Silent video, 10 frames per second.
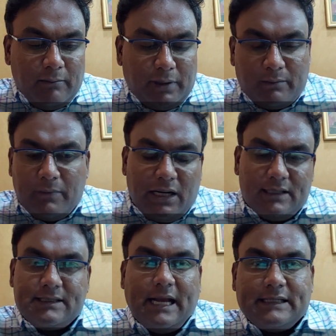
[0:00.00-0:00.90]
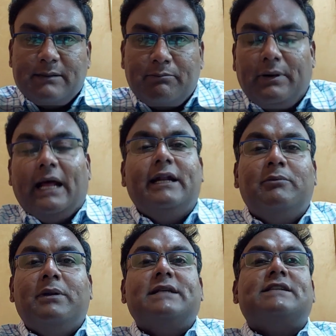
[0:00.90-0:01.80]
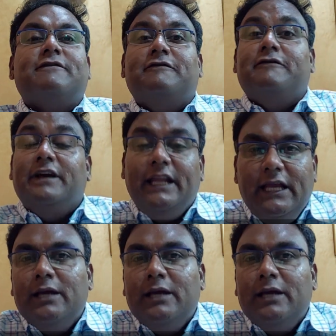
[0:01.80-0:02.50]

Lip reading: but Mars as a planet plays a very